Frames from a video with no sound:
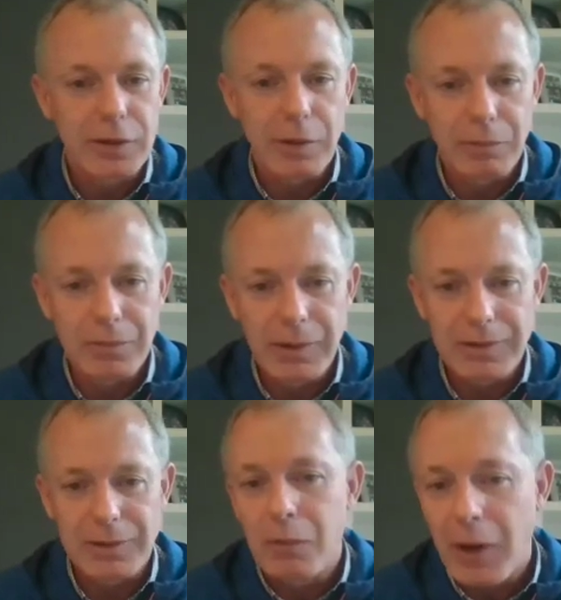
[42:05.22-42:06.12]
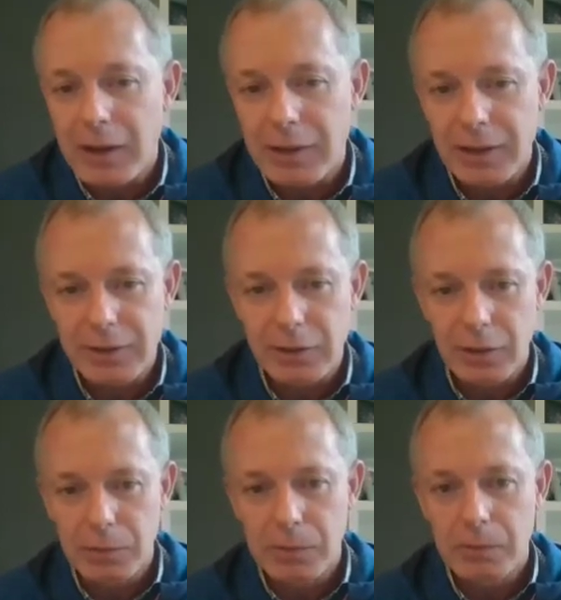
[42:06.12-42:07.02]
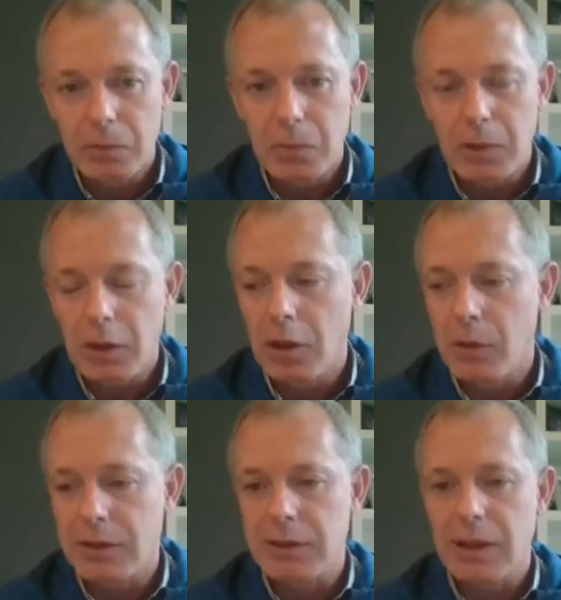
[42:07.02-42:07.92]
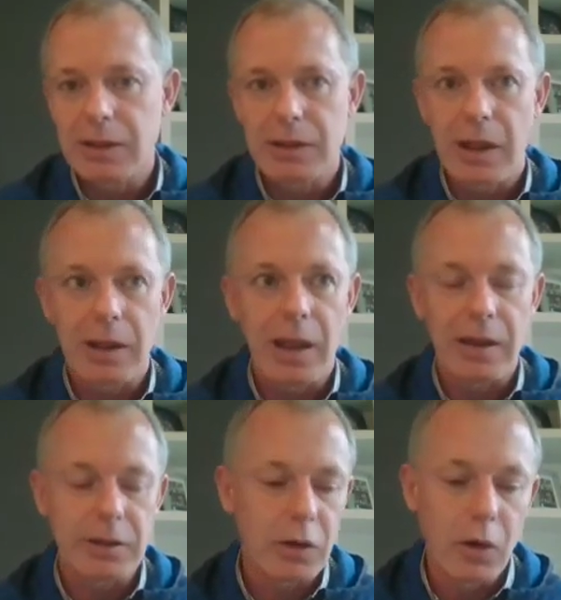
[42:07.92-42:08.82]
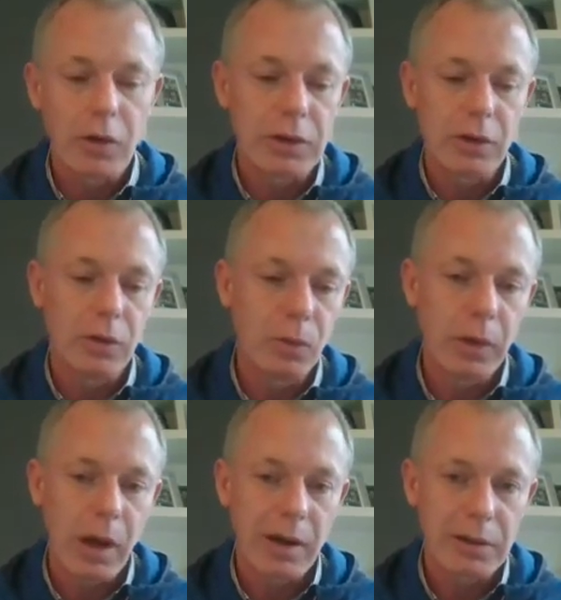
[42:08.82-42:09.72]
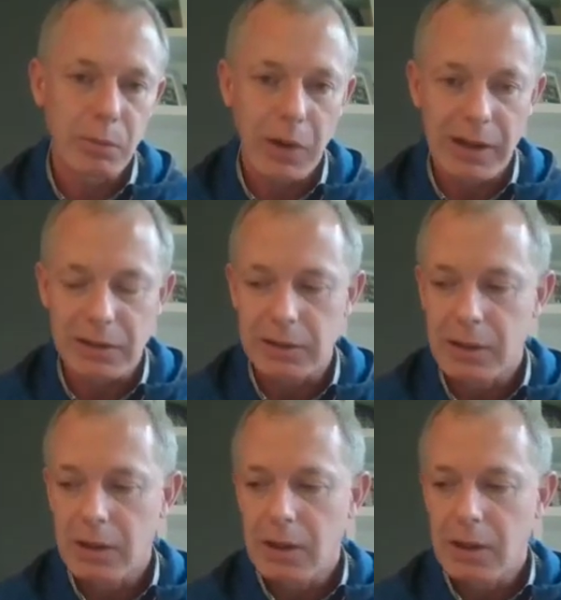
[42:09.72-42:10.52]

It's the right thing to do. It's things that at its core to who we are as a brand.